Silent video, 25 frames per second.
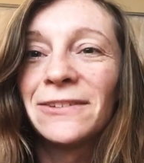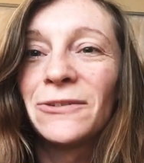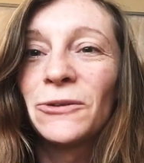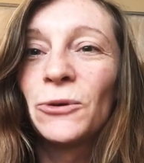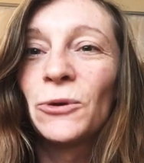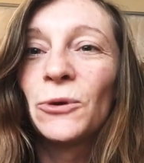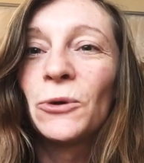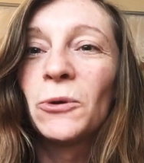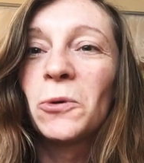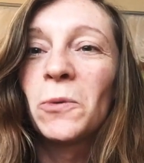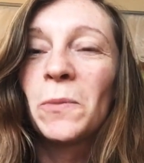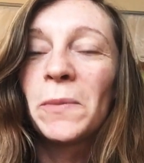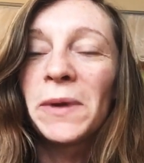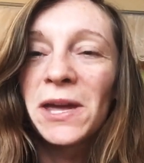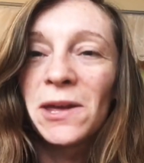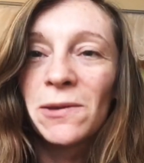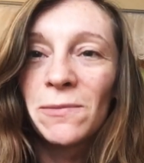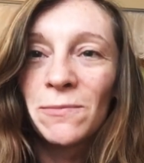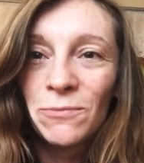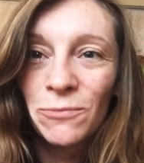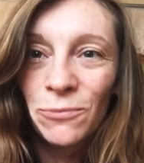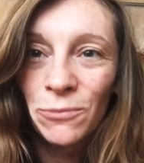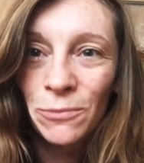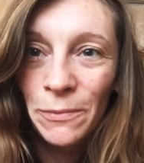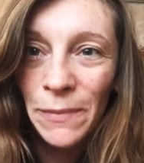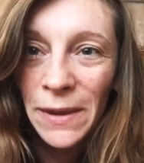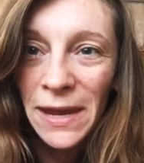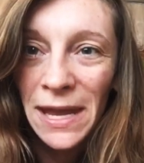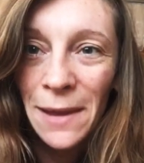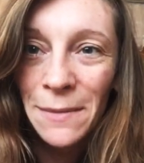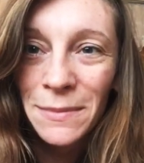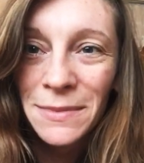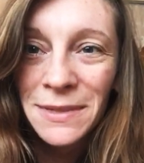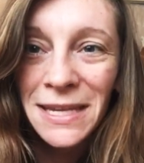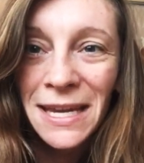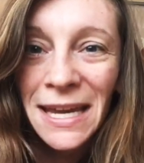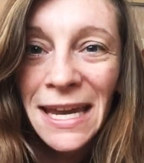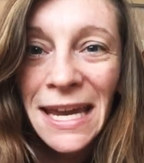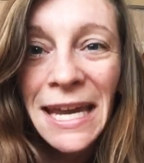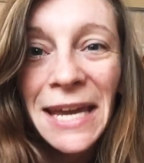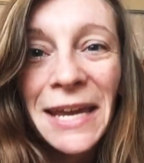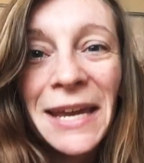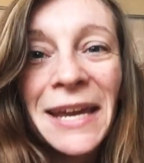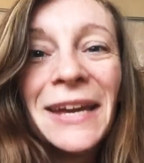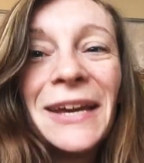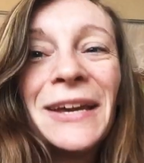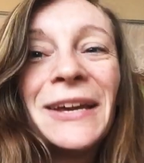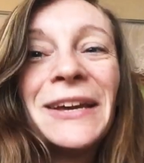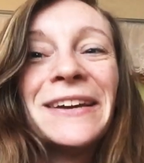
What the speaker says: or PMT,